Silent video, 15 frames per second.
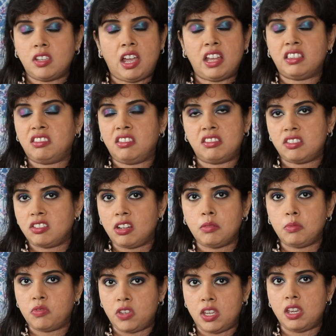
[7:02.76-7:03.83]
At this time
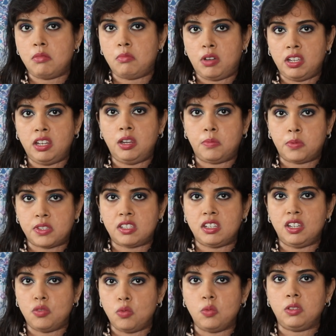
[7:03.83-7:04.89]
of the year, my lips
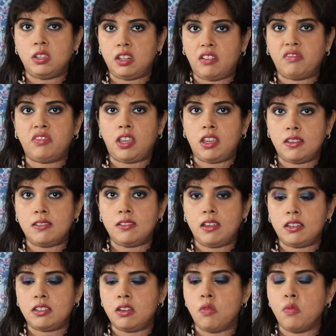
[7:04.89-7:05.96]
need all the love they can
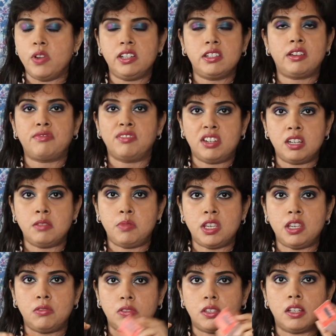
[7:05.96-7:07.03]
get. We'll definitely be
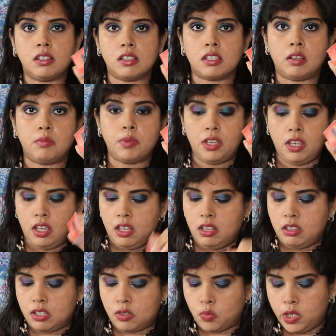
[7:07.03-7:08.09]
using this up
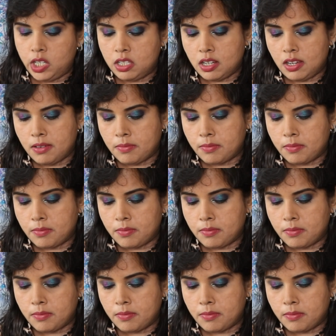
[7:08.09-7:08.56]
this winter.